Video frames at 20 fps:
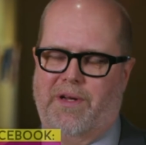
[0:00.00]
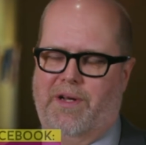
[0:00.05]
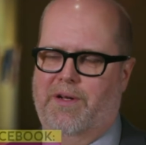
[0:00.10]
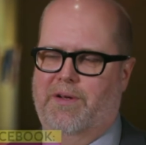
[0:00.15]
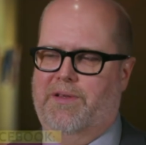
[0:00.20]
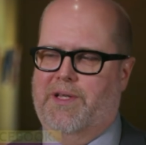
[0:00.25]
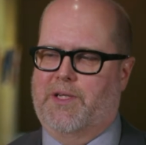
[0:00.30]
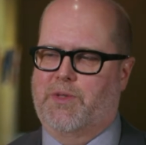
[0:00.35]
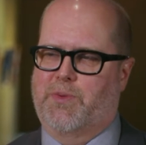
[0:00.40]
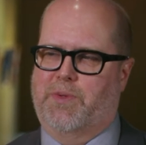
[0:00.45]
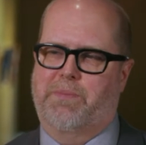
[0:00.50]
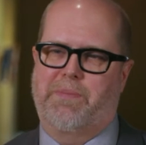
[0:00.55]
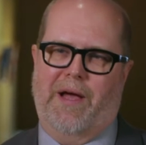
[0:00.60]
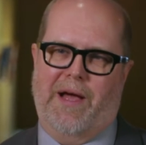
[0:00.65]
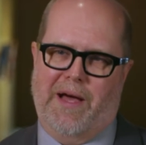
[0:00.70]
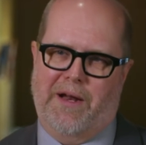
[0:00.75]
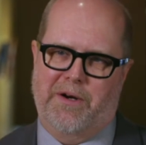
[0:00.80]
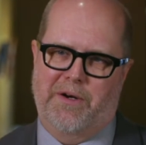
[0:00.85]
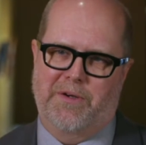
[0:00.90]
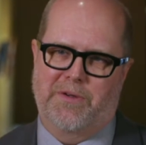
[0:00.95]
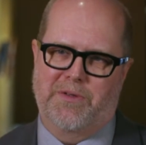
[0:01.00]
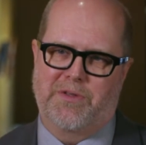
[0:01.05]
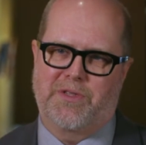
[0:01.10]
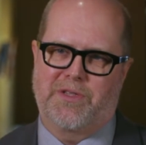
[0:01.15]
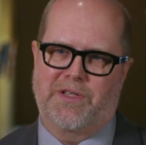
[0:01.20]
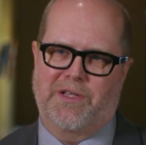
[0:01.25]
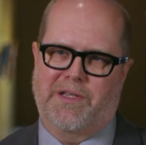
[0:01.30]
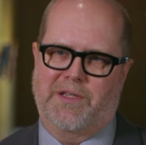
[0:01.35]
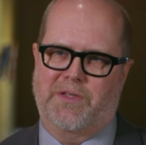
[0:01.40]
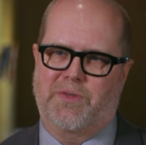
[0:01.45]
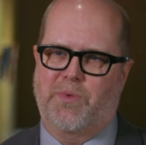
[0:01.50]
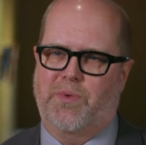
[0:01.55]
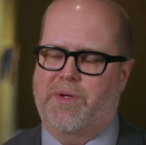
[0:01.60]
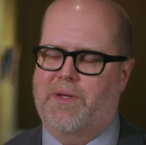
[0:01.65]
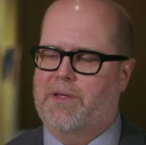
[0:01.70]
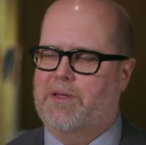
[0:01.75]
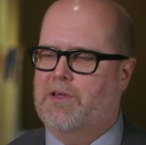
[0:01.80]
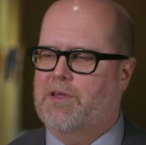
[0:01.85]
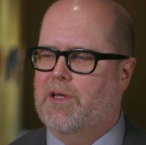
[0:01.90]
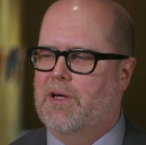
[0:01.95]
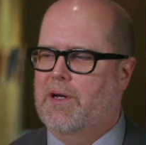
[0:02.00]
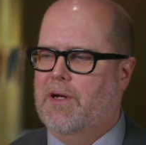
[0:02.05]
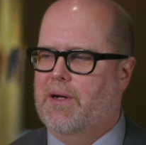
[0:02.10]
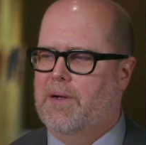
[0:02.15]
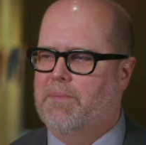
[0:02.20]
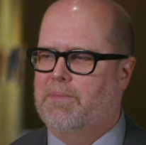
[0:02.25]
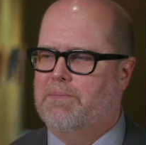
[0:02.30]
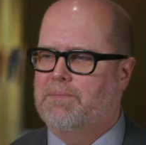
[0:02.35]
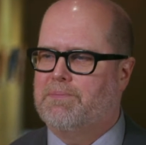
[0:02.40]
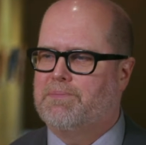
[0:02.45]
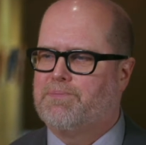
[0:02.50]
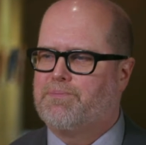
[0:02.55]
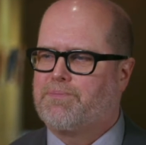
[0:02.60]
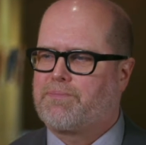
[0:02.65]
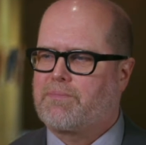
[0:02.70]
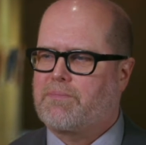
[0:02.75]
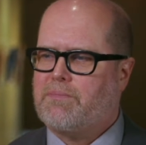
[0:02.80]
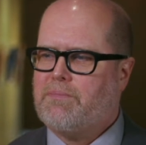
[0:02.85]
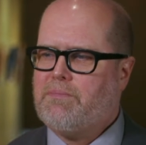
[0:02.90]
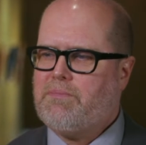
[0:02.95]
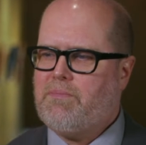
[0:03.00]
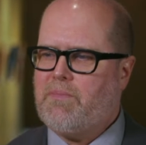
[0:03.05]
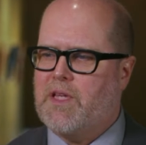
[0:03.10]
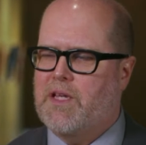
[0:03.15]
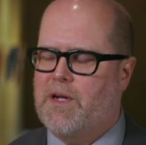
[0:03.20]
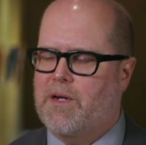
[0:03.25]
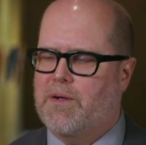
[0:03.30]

you know, things with patterns, things with, um, you